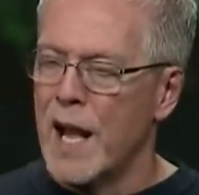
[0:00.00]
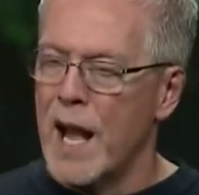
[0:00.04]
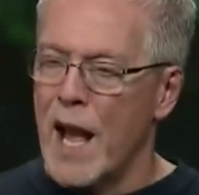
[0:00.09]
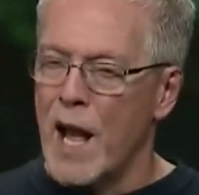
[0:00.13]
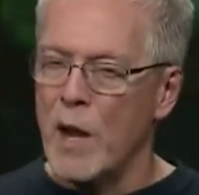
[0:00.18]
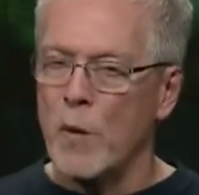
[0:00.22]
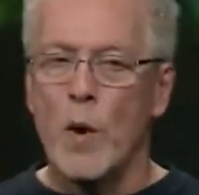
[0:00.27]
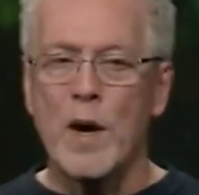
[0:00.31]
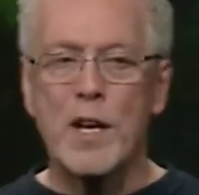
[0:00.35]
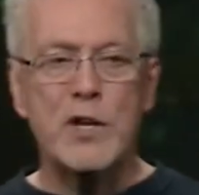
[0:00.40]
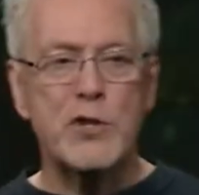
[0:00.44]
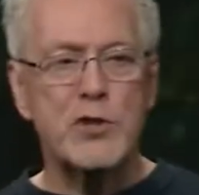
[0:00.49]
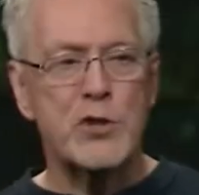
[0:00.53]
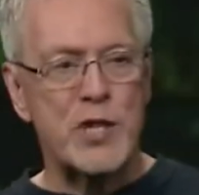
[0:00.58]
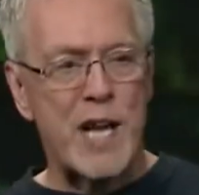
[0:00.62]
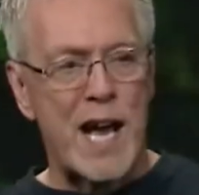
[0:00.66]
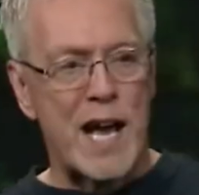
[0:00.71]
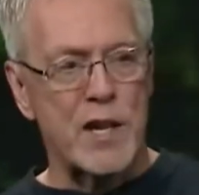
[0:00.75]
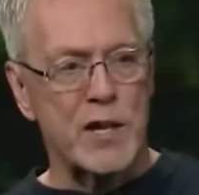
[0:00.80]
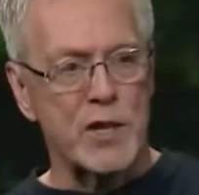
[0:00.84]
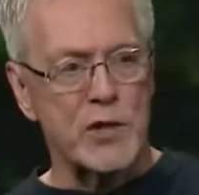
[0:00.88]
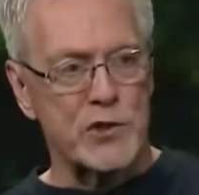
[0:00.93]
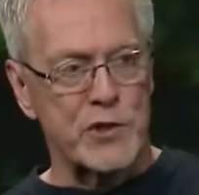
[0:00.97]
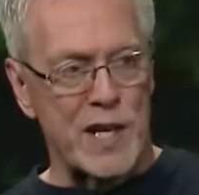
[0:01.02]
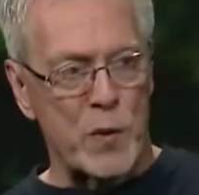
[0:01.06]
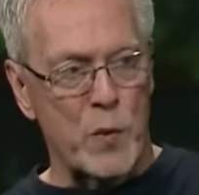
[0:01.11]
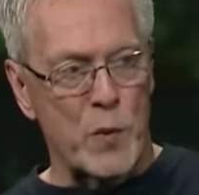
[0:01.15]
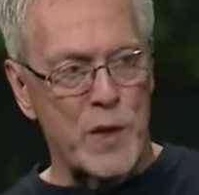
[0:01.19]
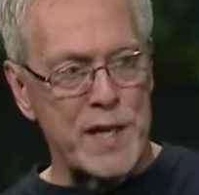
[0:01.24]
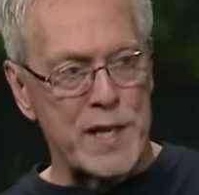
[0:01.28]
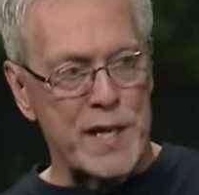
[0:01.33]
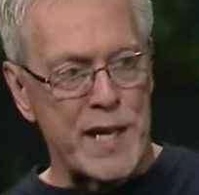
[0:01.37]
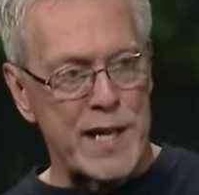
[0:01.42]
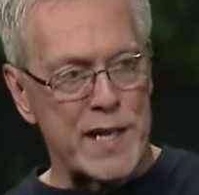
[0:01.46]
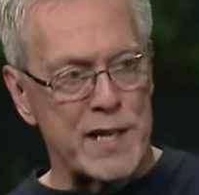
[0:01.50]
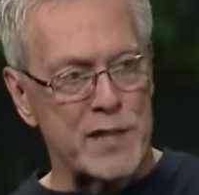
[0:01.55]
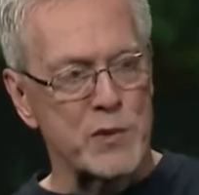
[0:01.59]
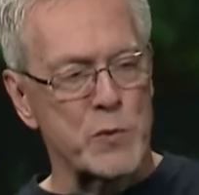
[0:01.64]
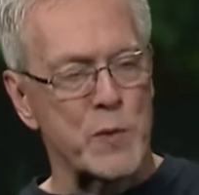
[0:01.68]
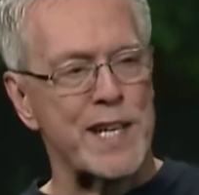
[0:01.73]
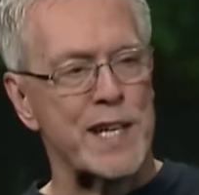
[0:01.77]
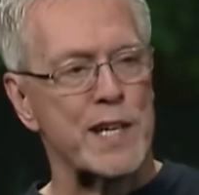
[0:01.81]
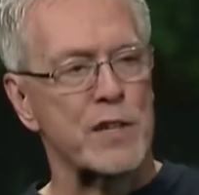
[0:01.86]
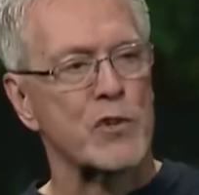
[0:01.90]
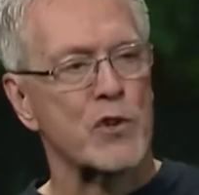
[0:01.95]
And what a challenge that we need is
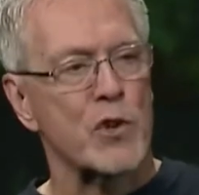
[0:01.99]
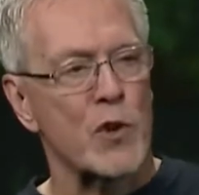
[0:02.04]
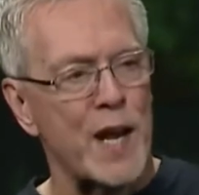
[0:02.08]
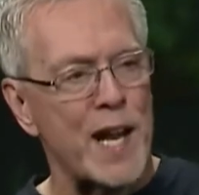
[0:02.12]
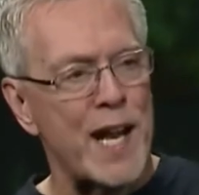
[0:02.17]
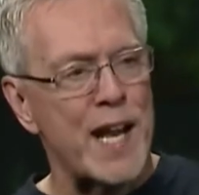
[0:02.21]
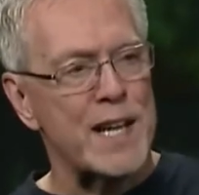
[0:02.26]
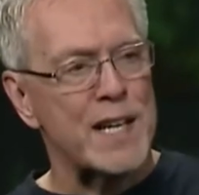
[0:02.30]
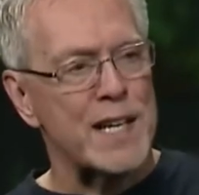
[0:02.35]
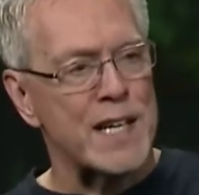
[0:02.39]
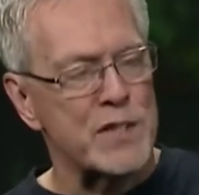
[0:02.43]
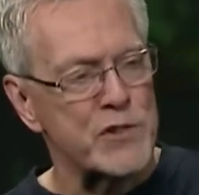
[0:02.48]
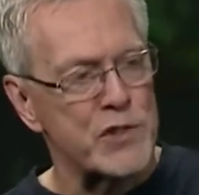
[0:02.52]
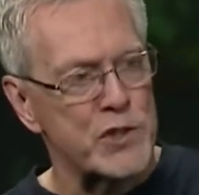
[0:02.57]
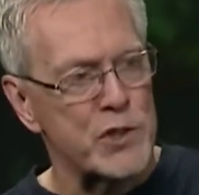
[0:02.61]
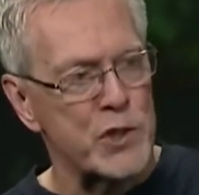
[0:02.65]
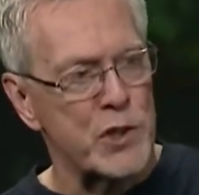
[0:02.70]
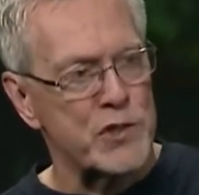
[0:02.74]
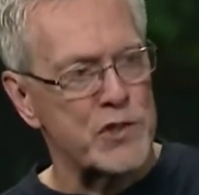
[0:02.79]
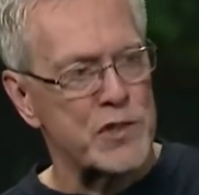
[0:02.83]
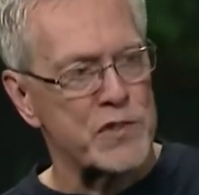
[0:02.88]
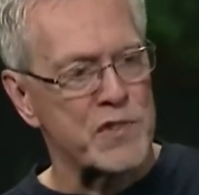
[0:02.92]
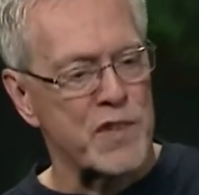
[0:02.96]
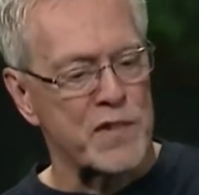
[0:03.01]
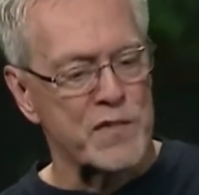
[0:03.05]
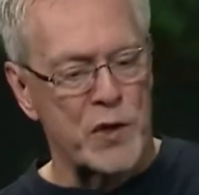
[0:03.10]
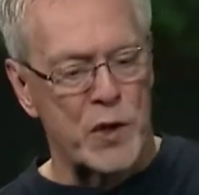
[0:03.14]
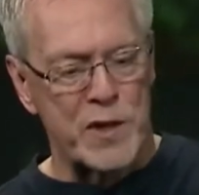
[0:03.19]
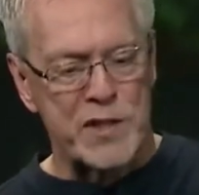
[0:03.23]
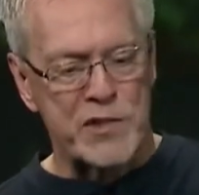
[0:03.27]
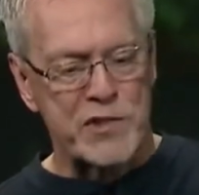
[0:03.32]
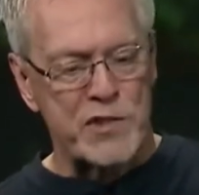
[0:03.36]
we need great institutions of learning.